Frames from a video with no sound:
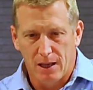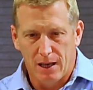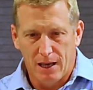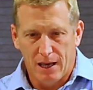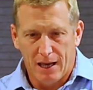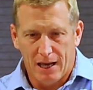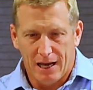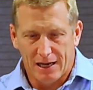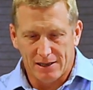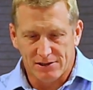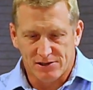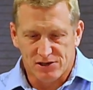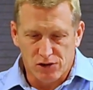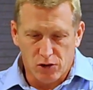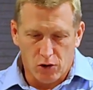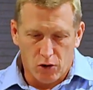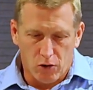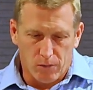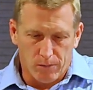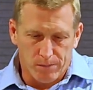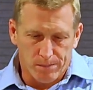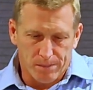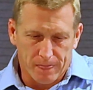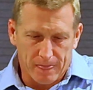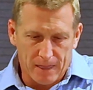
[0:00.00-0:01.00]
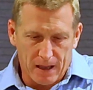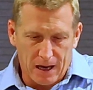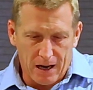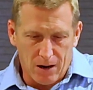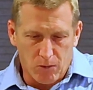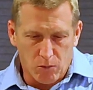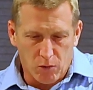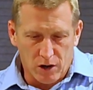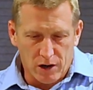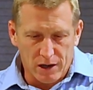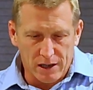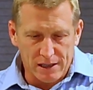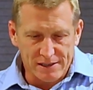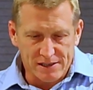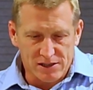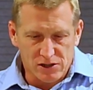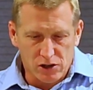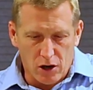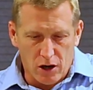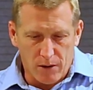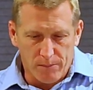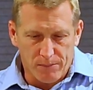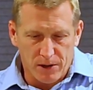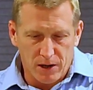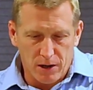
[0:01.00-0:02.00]
And so uh, we're going to
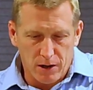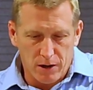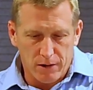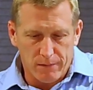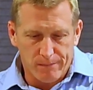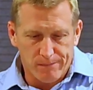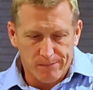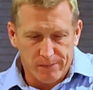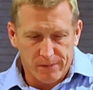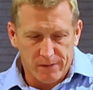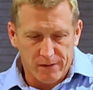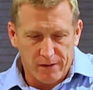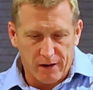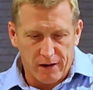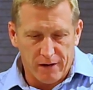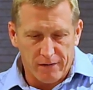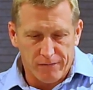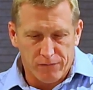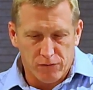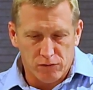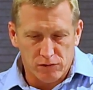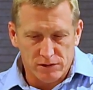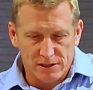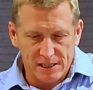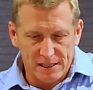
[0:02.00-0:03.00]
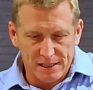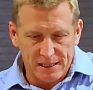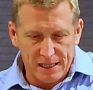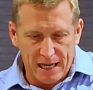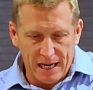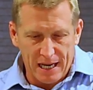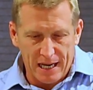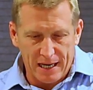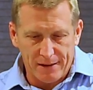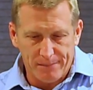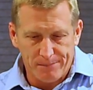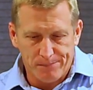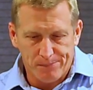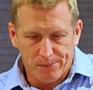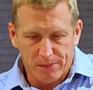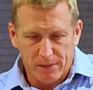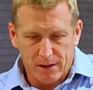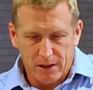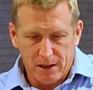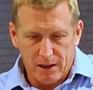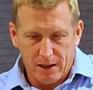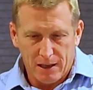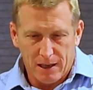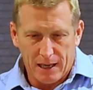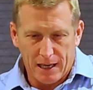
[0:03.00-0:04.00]
stop here uh, for today,
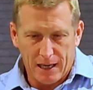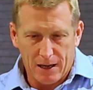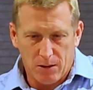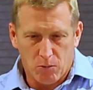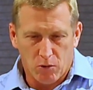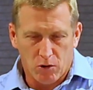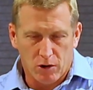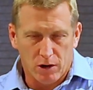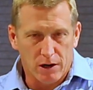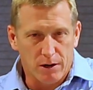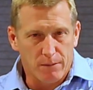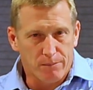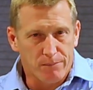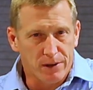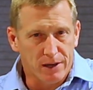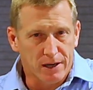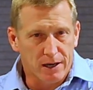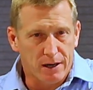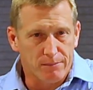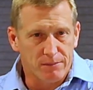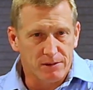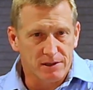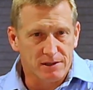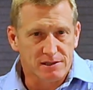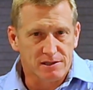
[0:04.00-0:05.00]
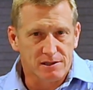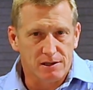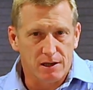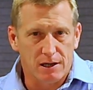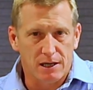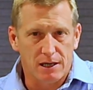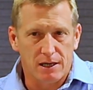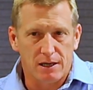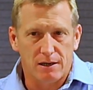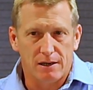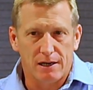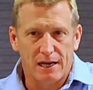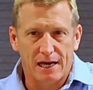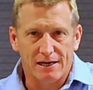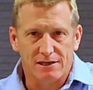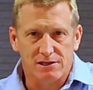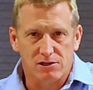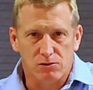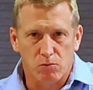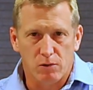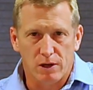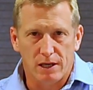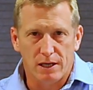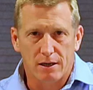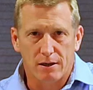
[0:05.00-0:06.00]
and we're going to pick up this study next
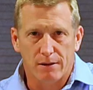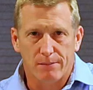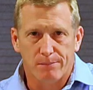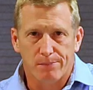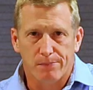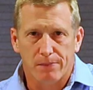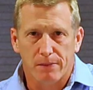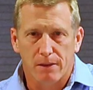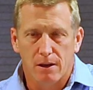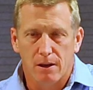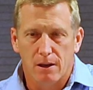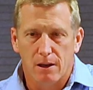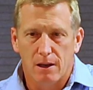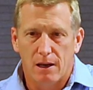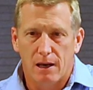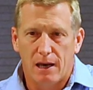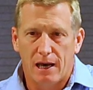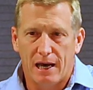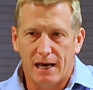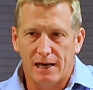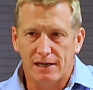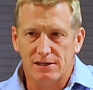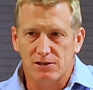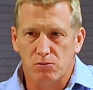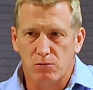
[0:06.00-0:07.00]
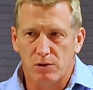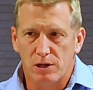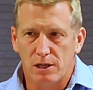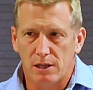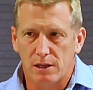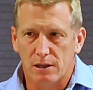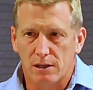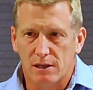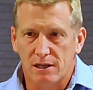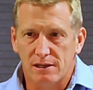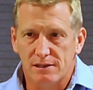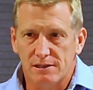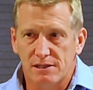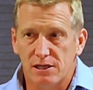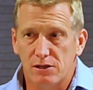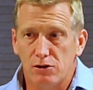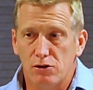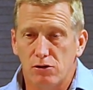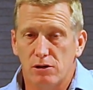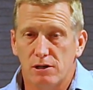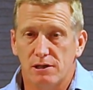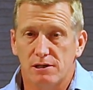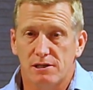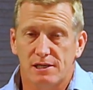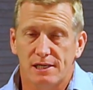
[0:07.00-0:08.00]
week as we continue
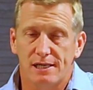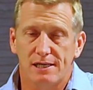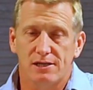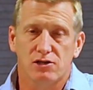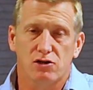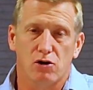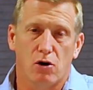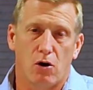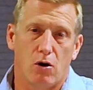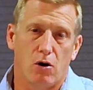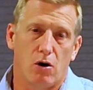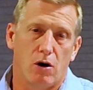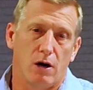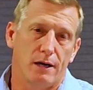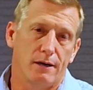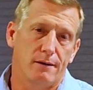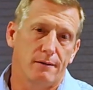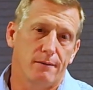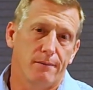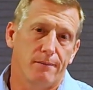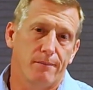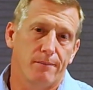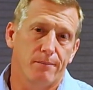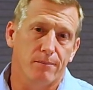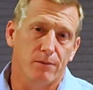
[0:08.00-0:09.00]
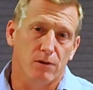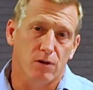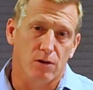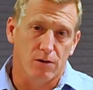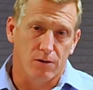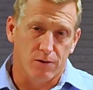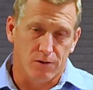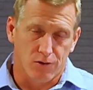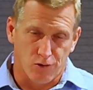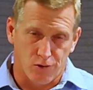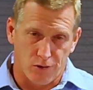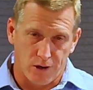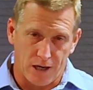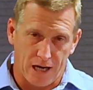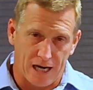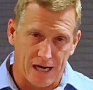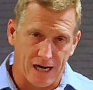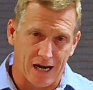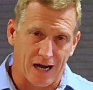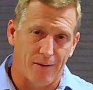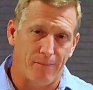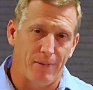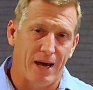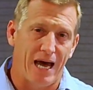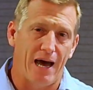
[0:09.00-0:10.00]
to teach on
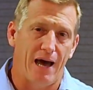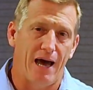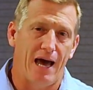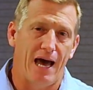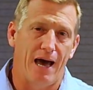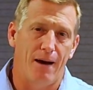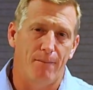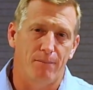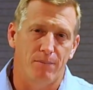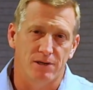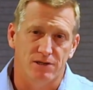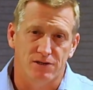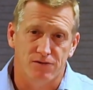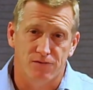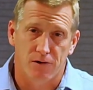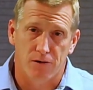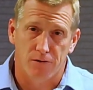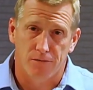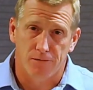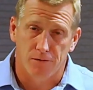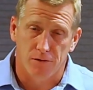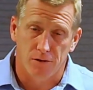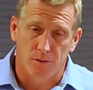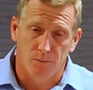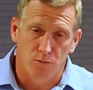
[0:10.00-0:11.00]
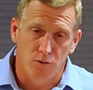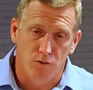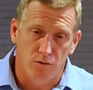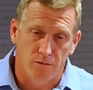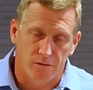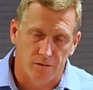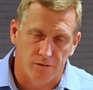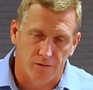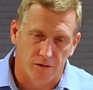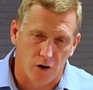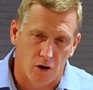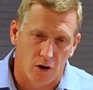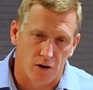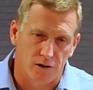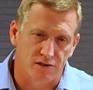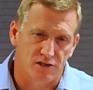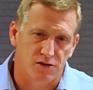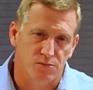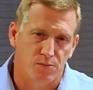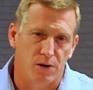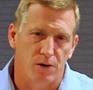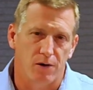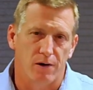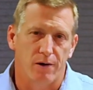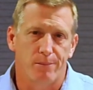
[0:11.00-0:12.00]
creating an atmosphere for the move of God's
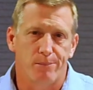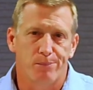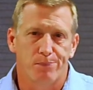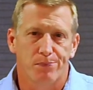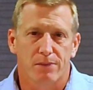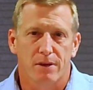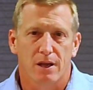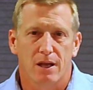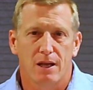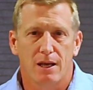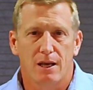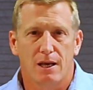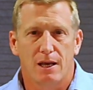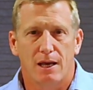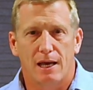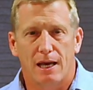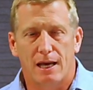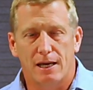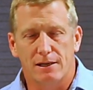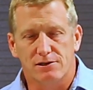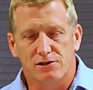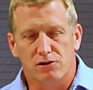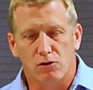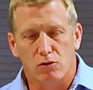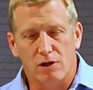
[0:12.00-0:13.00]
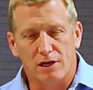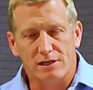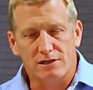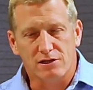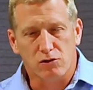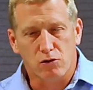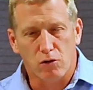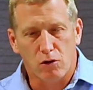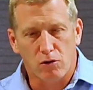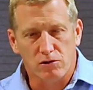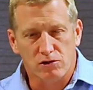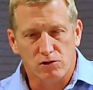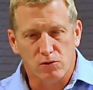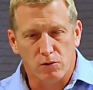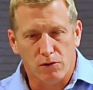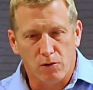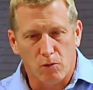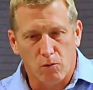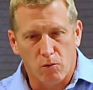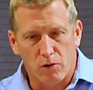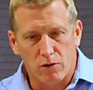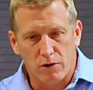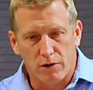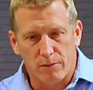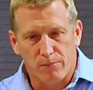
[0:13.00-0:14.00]
Spirit. And so let's close with a
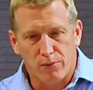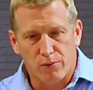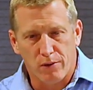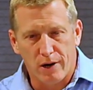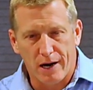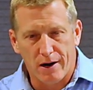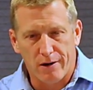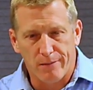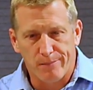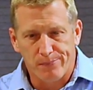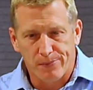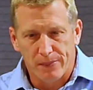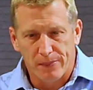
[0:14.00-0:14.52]
word of prayer.